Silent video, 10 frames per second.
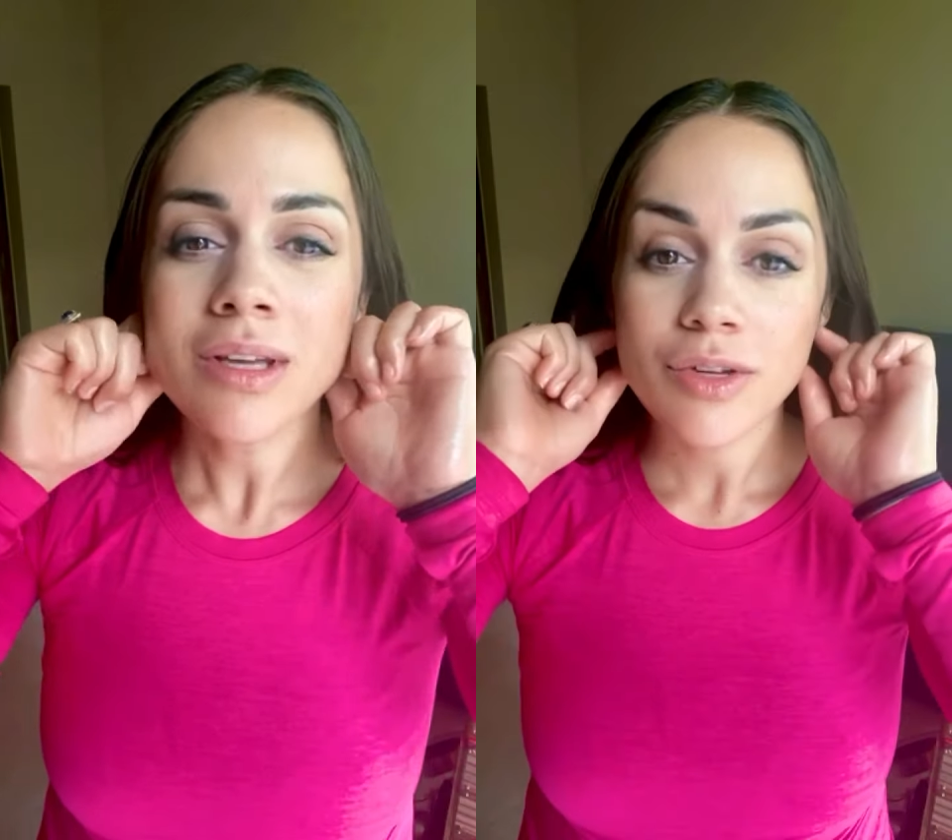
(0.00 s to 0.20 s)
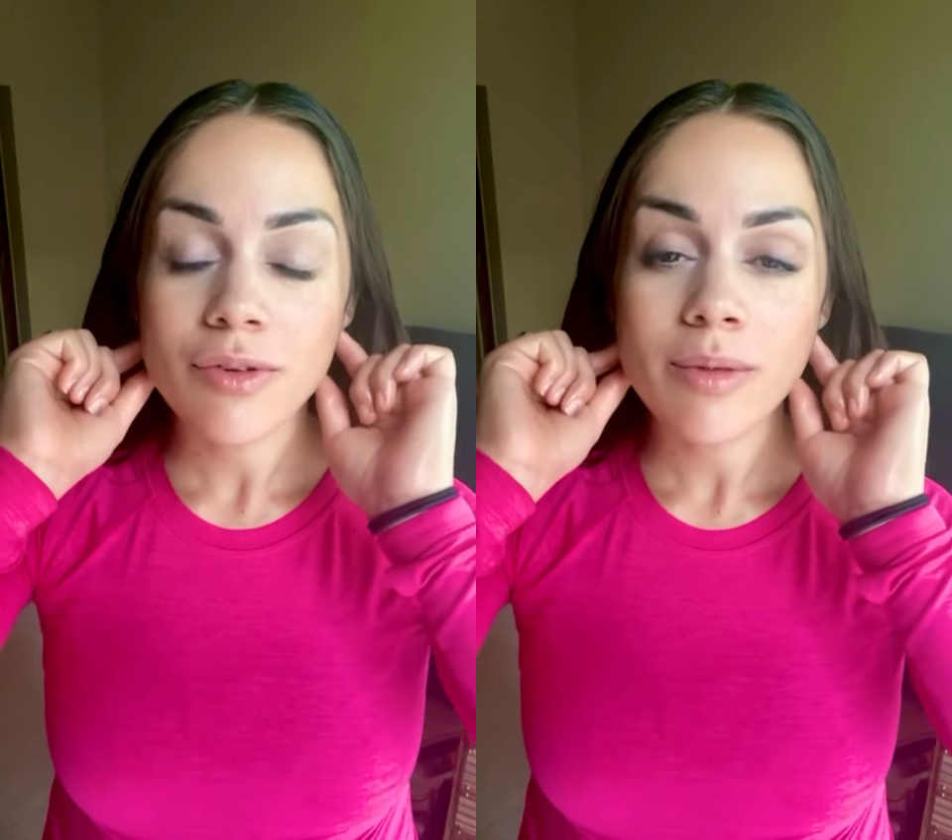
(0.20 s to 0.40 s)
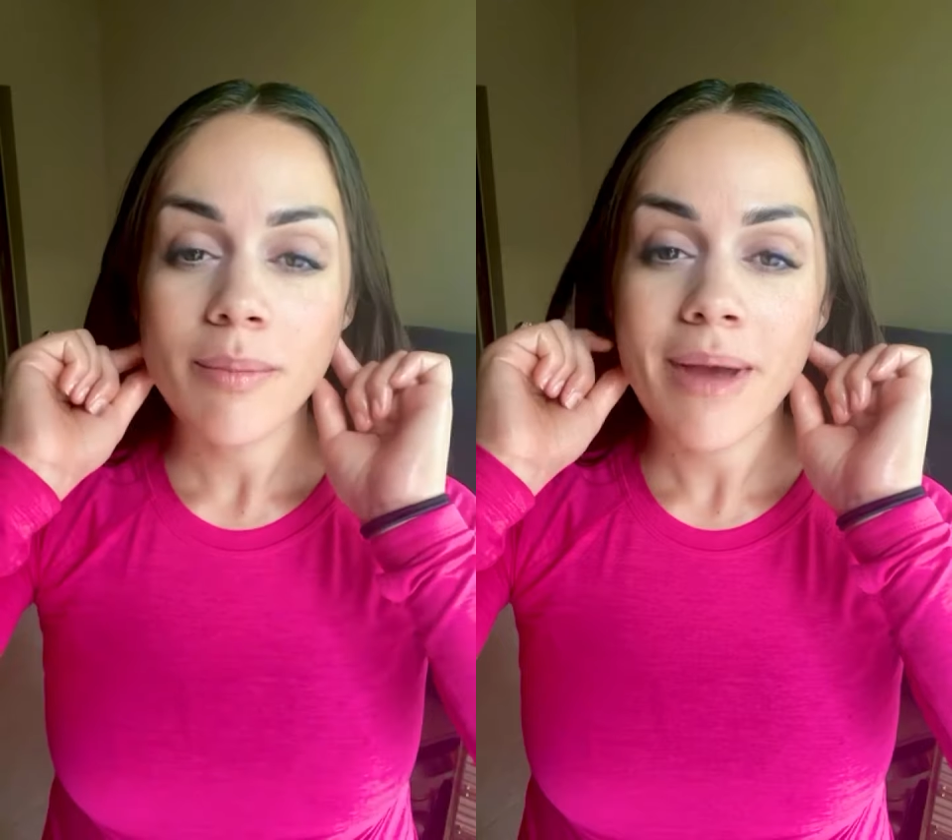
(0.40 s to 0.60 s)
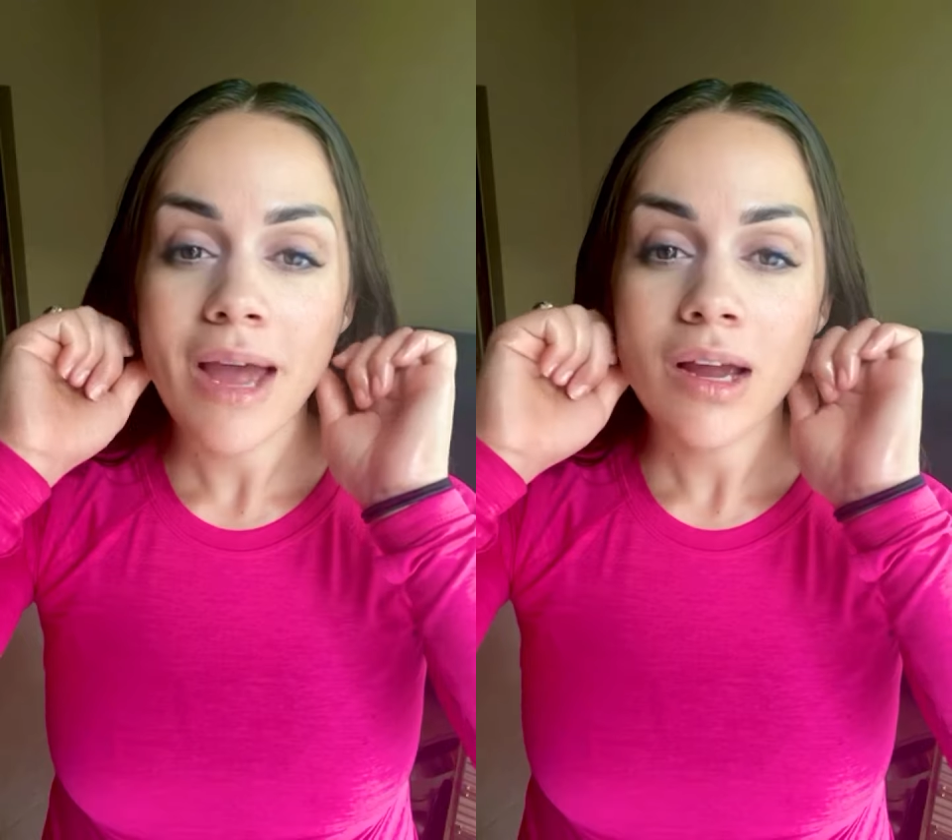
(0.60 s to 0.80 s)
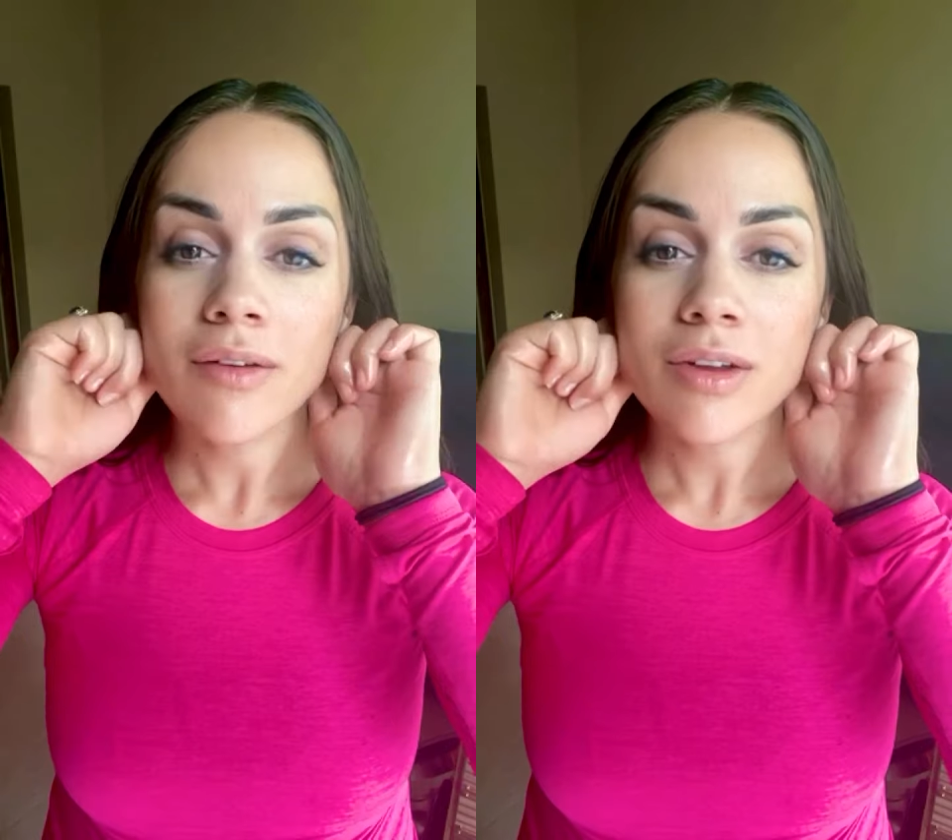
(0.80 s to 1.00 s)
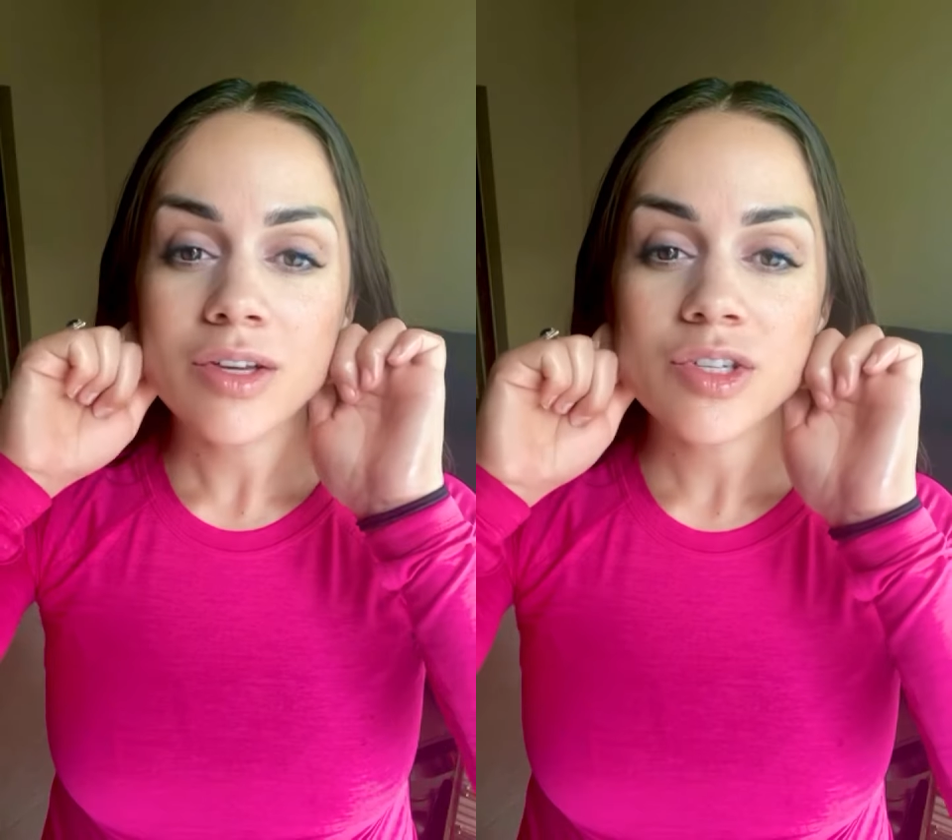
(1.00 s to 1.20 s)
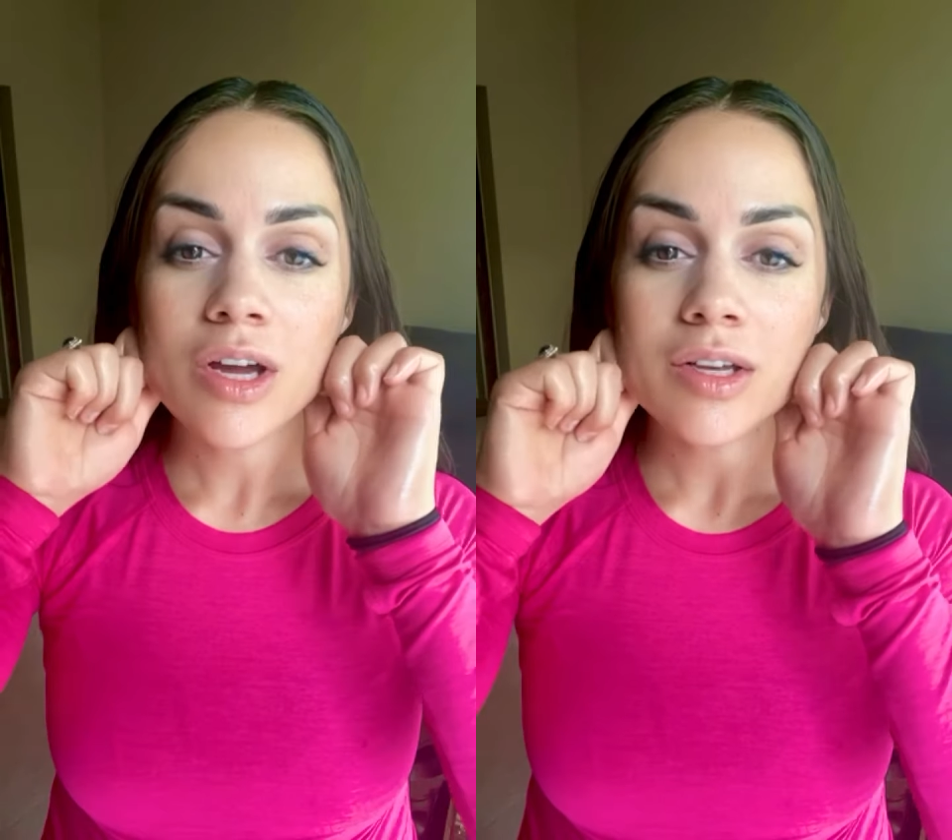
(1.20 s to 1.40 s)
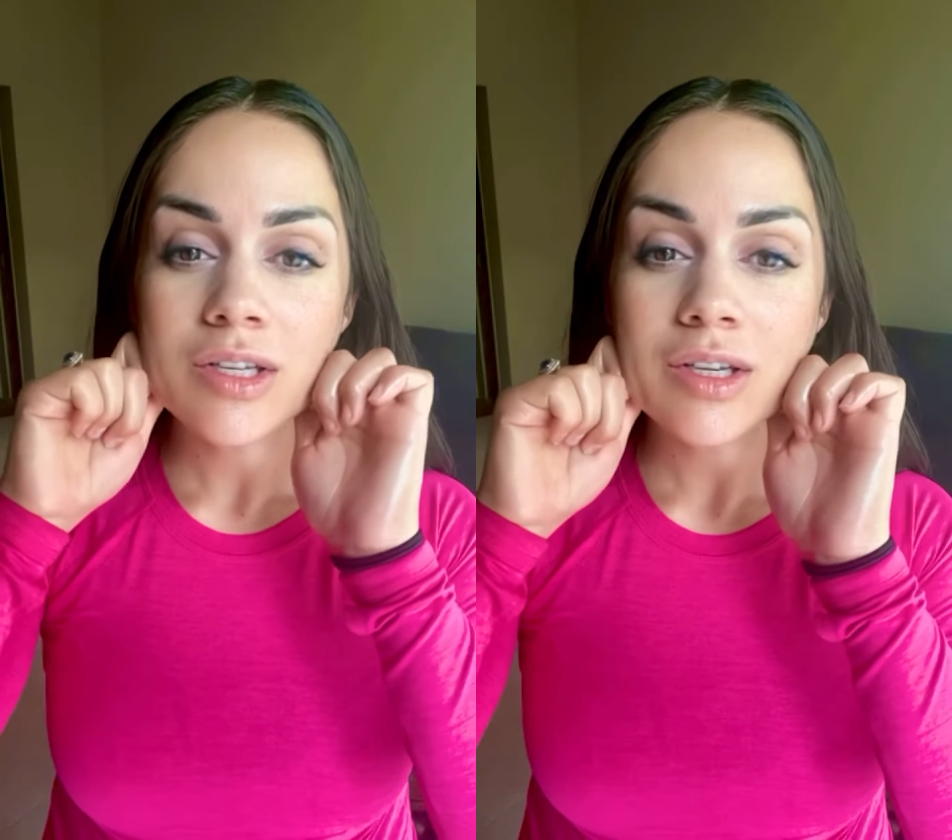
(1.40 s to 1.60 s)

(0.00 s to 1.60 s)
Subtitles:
So from the back of your jaw to